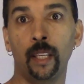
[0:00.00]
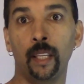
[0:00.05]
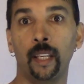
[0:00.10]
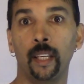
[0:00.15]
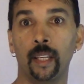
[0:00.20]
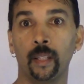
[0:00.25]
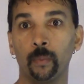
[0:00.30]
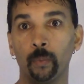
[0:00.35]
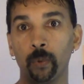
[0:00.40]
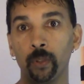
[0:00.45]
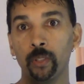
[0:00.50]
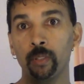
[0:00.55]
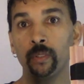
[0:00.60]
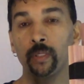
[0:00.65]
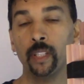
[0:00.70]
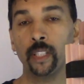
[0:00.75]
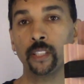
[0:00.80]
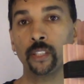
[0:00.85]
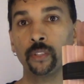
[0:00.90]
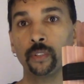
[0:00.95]
And when you
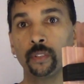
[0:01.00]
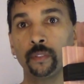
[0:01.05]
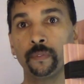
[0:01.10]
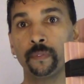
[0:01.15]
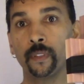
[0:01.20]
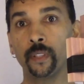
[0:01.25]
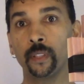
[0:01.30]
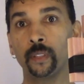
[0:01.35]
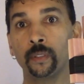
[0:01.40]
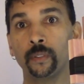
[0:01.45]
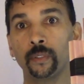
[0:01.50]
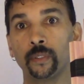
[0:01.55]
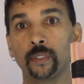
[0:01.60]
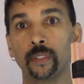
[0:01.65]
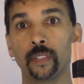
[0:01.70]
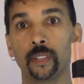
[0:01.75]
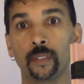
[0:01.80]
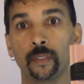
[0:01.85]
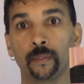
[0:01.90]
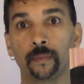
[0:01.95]
get your flute,